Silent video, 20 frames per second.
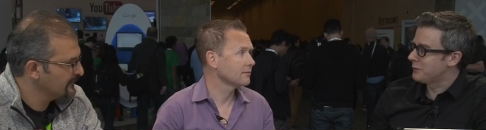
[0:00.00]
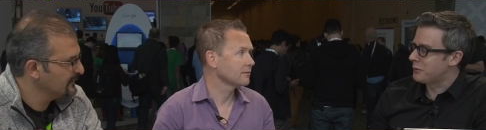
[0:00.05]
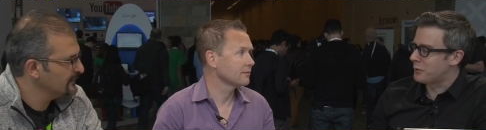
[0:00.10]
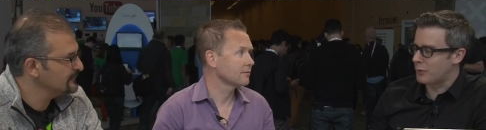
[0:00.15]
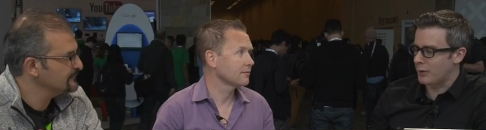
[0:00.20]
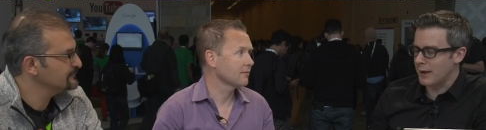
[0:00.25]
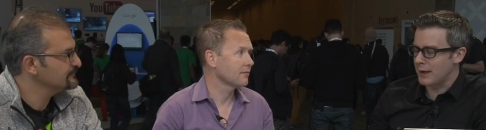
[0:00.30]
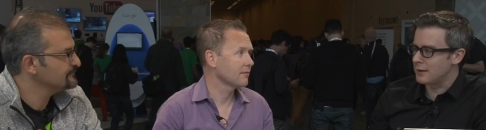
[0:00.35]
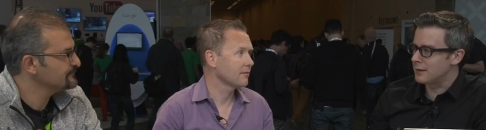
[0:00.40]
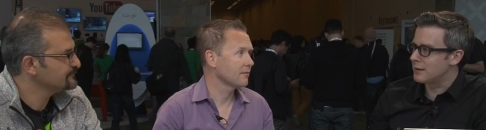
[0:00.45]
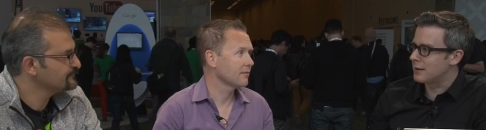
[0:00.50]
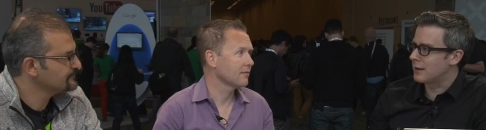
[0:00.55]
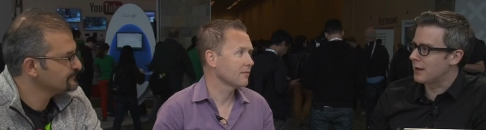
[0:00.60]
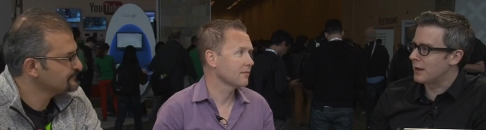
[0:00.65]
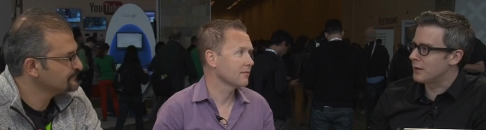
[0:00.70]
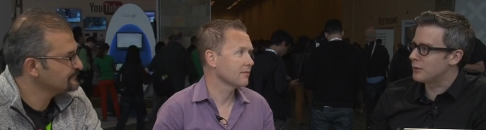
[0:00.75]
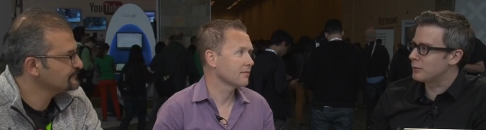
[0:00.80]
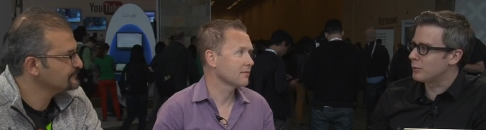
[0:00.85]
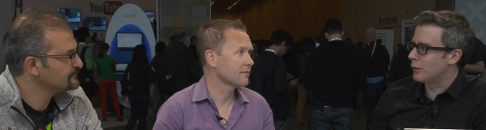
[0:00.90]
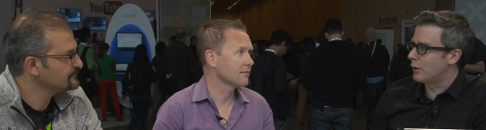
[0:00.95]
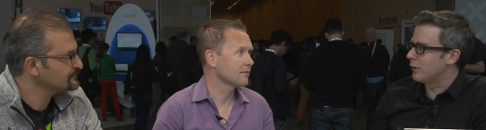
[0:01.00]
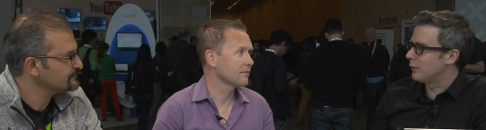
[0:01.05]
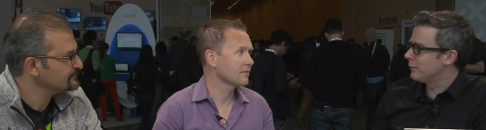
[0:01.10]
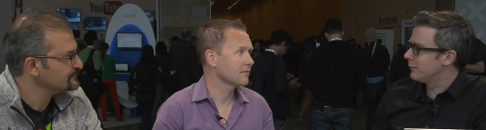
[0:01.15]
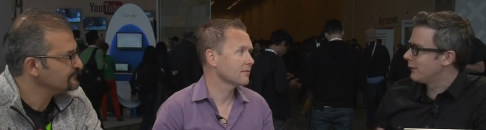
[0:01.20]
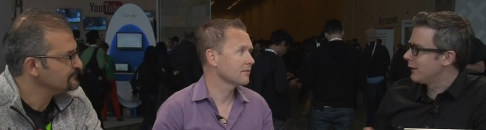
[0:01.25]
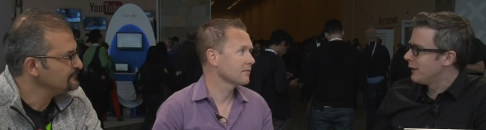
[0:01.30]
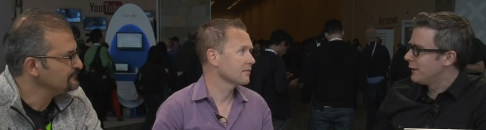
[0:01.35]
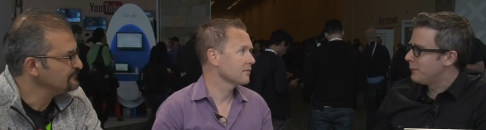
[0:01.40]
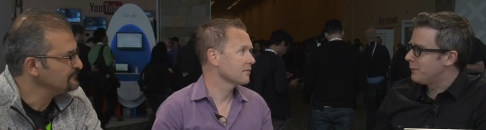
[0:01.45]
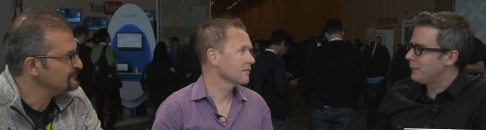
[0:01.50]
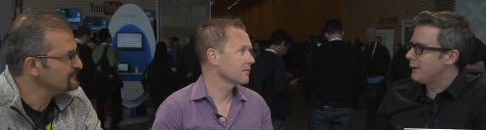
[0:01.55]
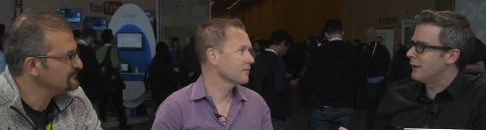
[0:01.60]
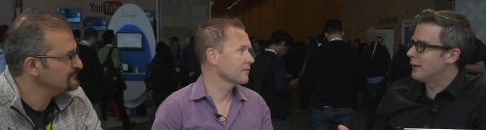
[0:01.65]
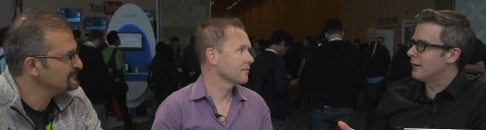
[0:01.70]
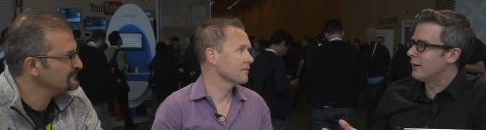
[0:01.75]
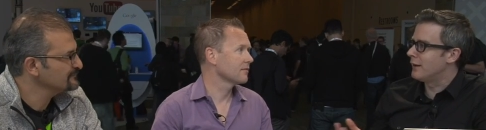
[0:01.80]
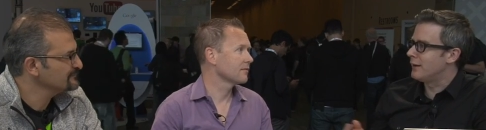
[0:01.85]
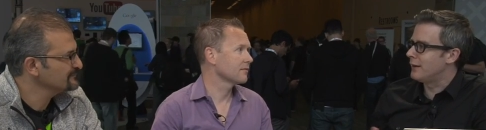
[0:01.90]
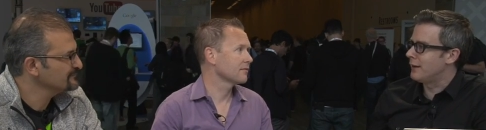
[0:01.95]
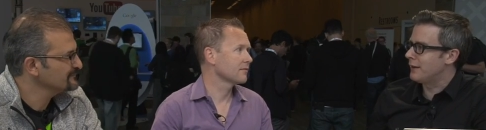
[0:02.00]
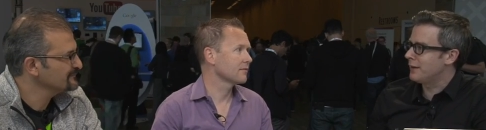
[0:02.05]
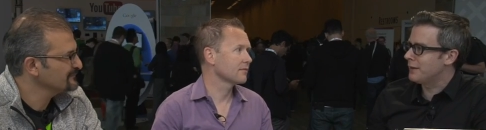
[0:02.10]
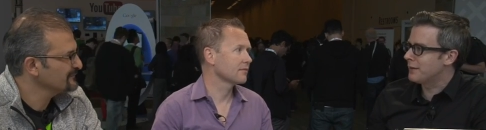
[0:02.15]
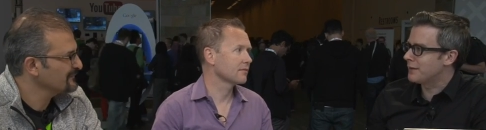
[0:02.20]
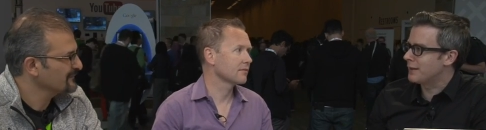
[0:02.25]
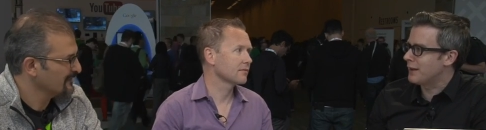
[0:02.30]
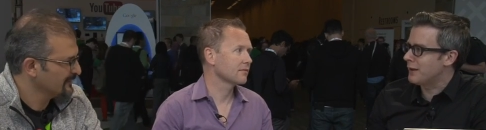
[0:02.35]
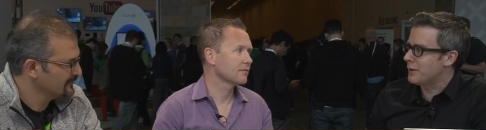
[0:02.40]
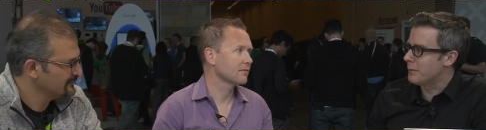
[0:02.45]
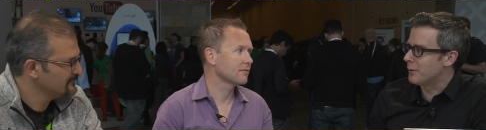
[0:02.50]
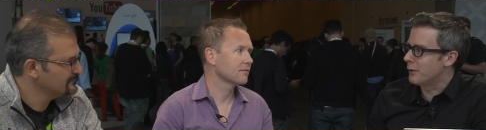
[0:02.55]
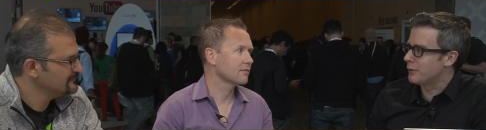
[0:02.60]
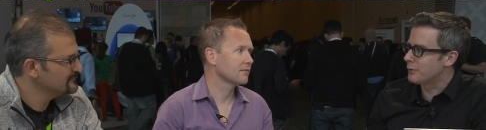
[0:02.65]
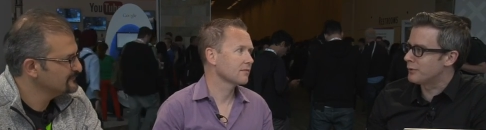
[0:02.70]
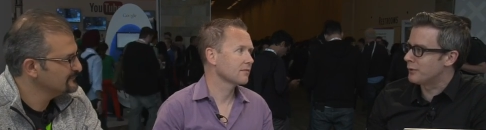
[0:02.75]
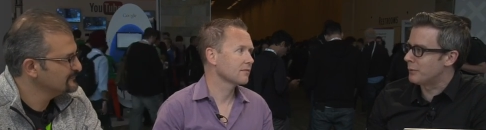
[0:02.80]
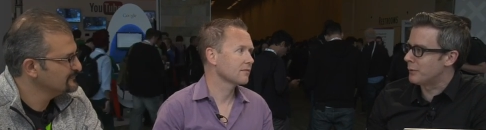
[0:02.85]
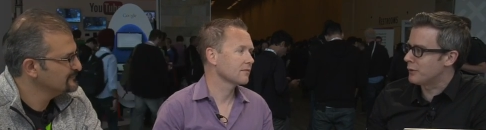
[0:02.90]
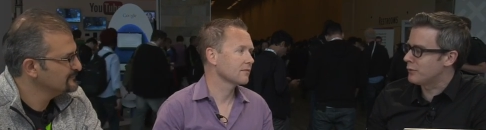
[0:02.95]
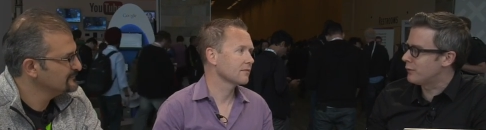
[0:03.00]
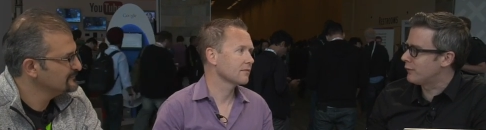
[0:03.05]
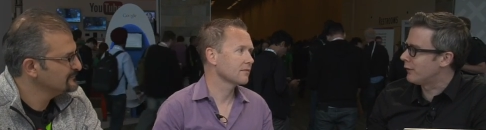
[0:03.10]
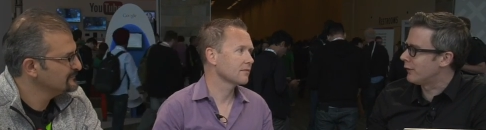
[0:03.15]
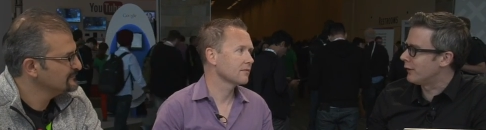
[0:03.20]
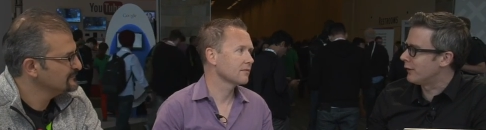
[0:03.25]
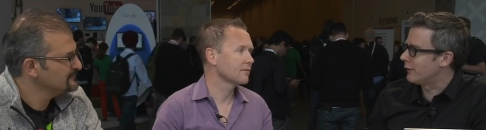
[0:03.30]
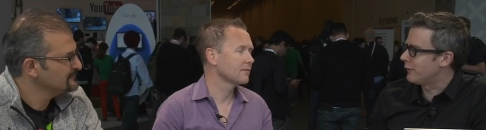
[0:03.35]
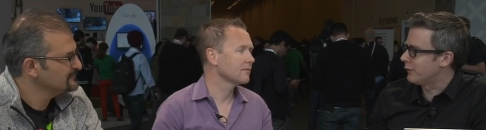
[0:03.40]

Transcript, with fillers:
Speaker 1: great. Guys, well, Peter and Nik, thank you both so much for,